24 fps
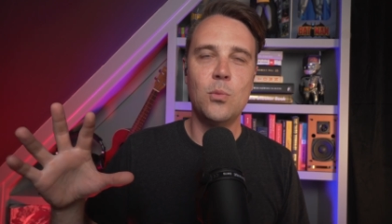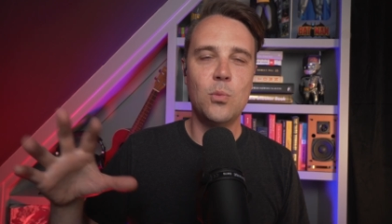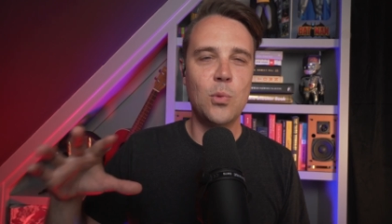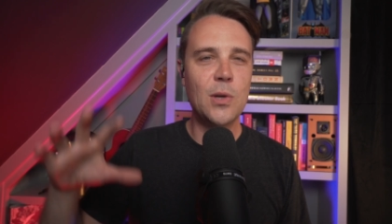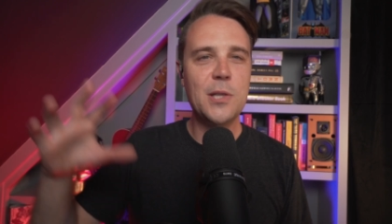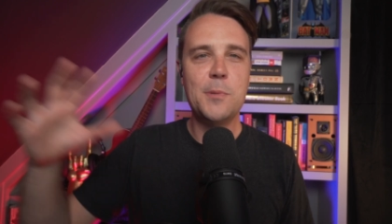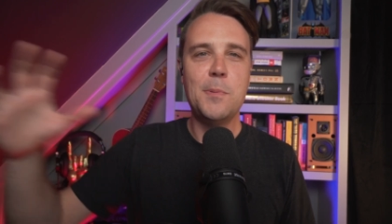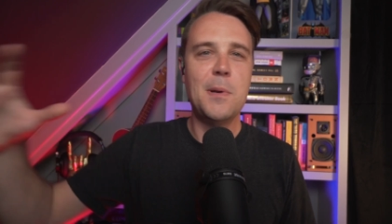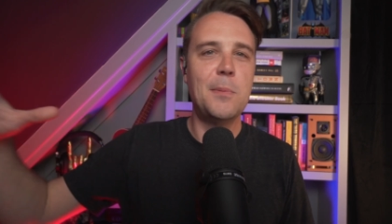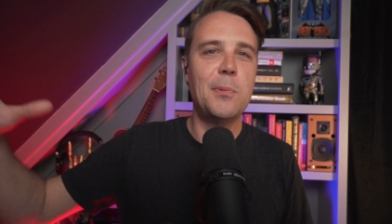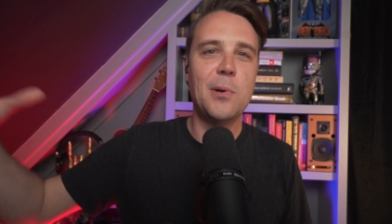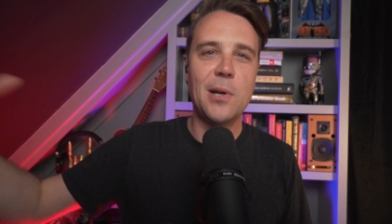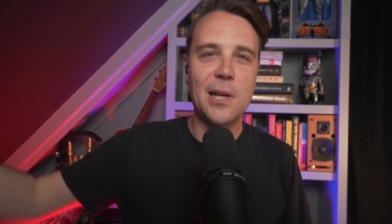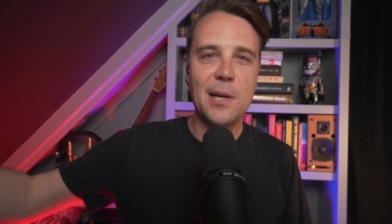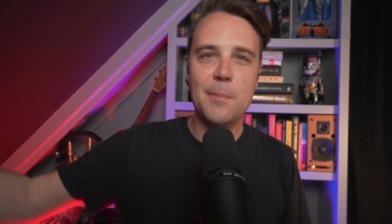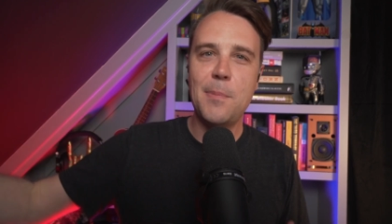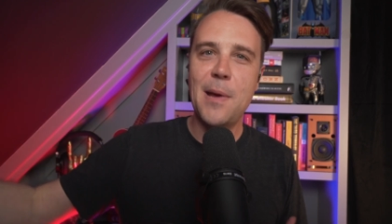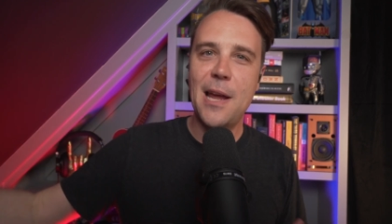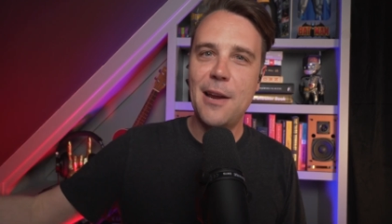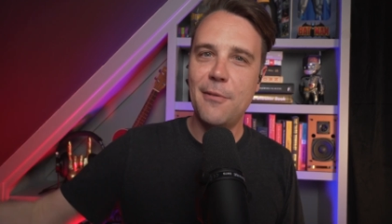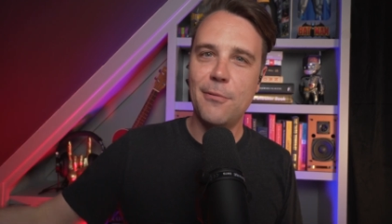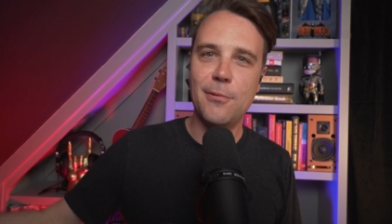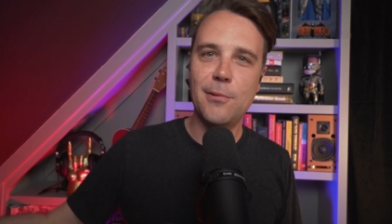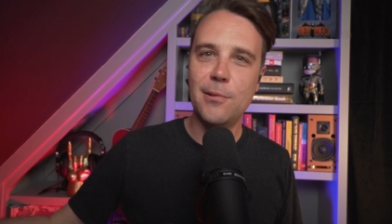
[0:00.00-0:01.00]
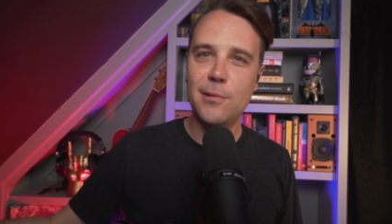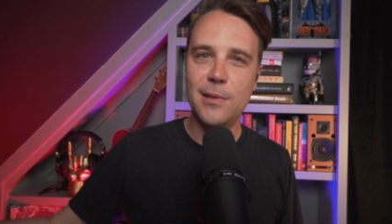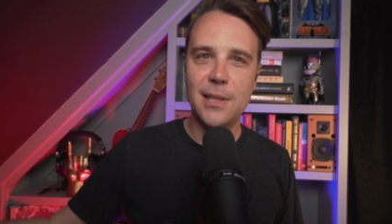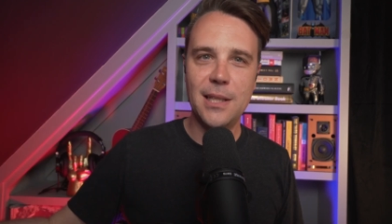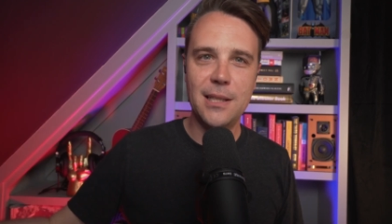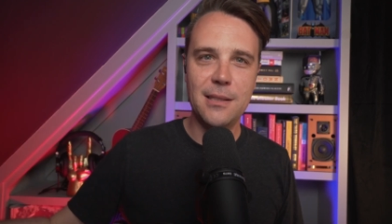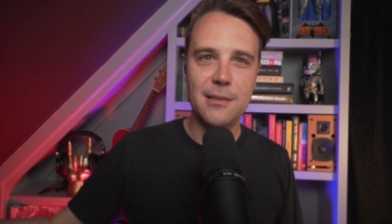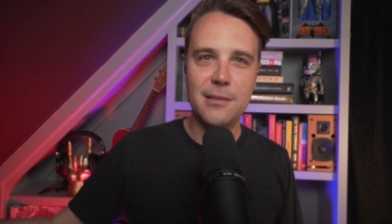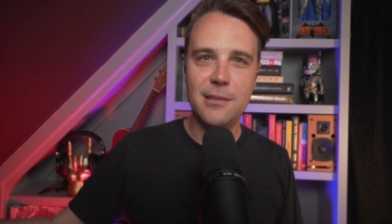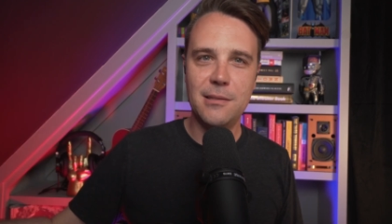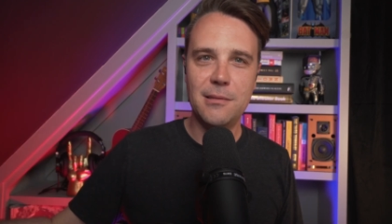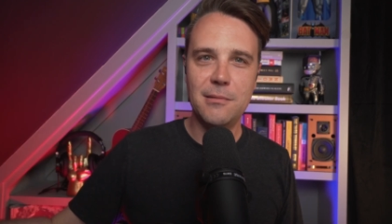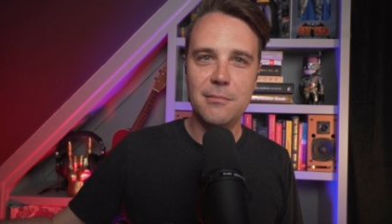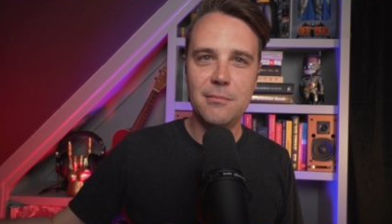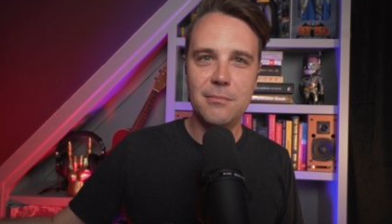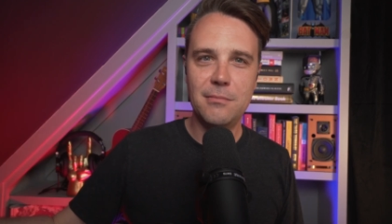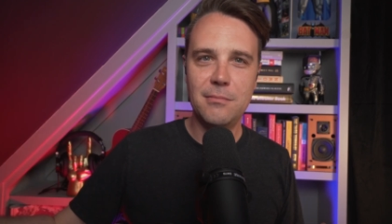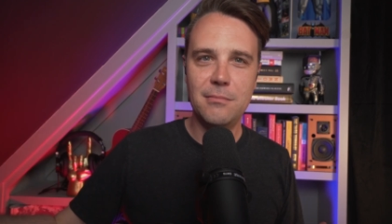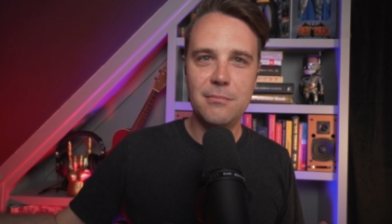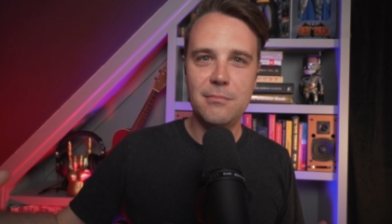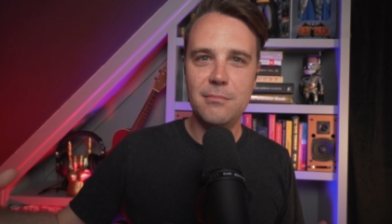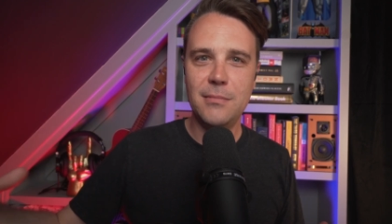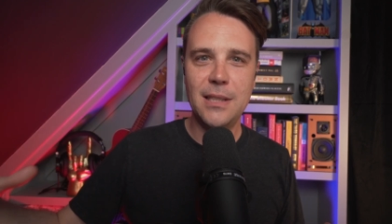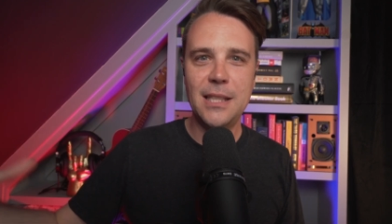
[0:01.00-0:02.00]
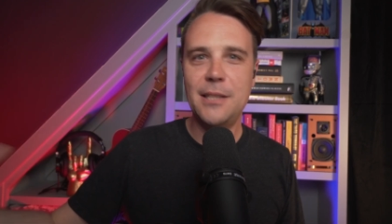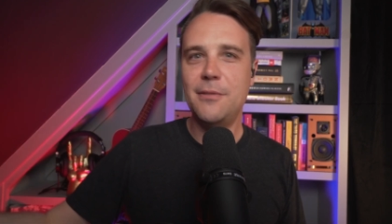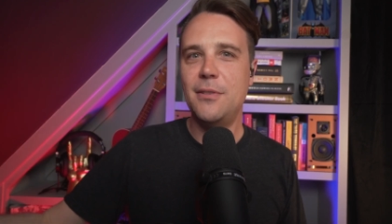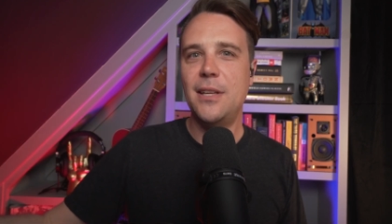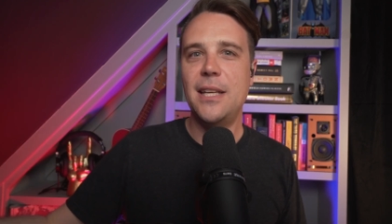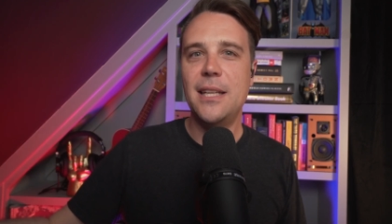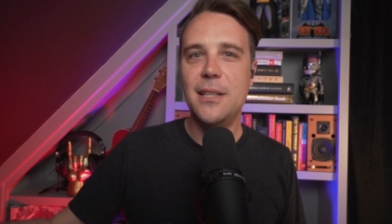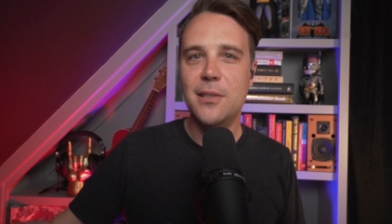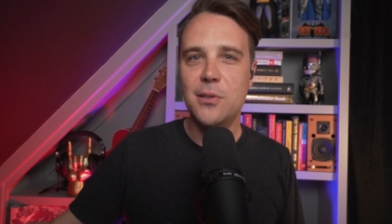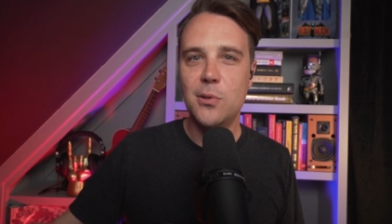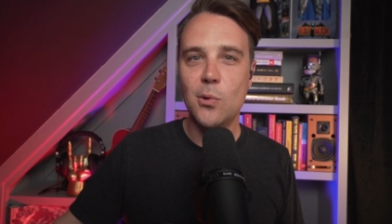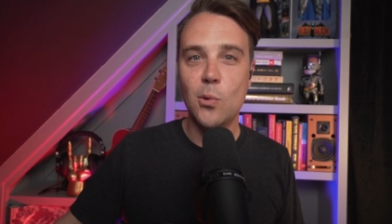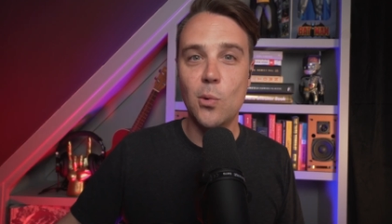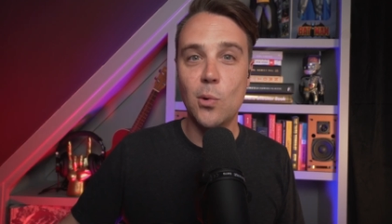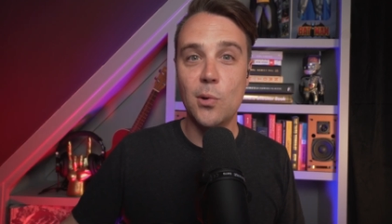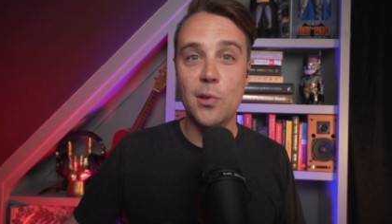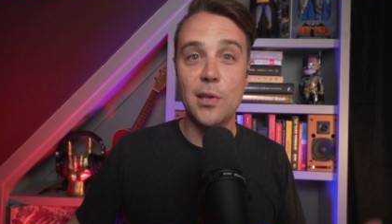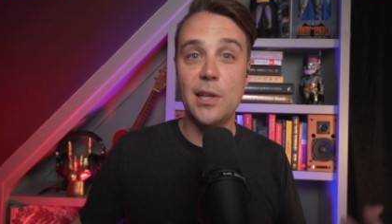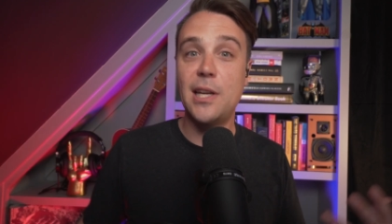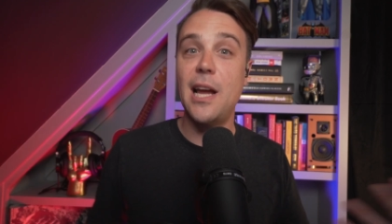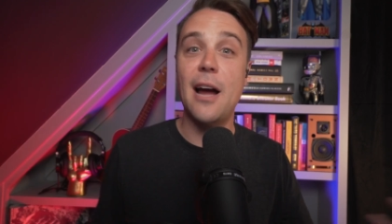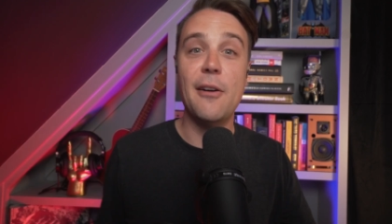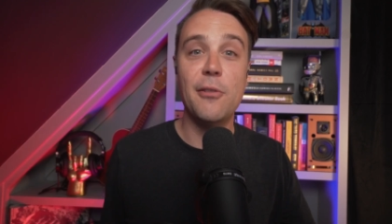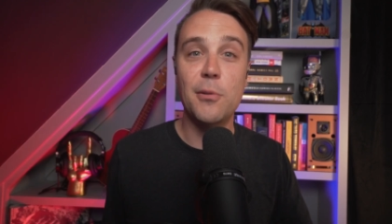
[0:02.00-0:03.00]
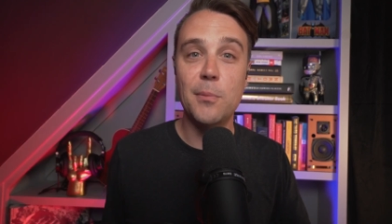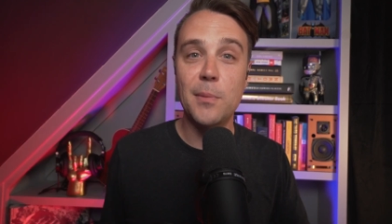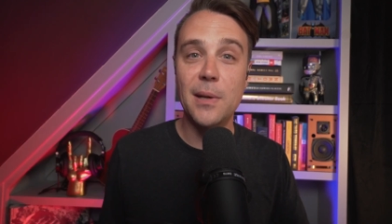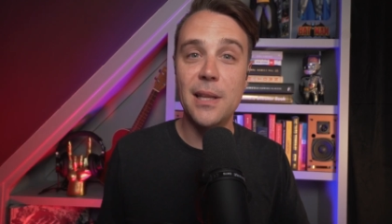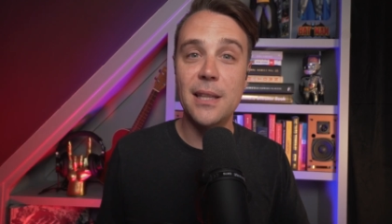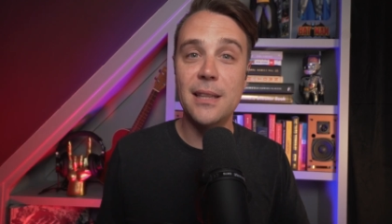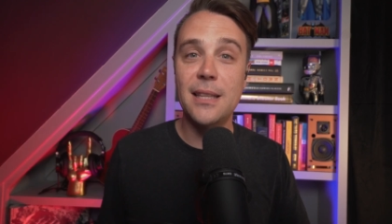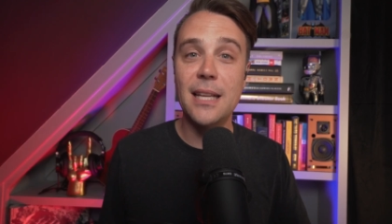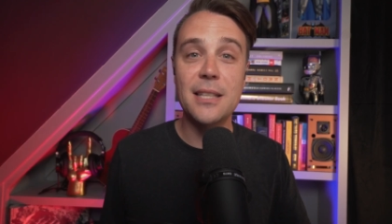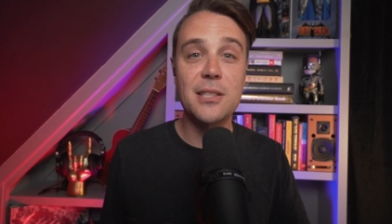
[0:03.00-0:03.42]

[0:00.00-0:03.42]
rich people are going to pay for these EVs or the government.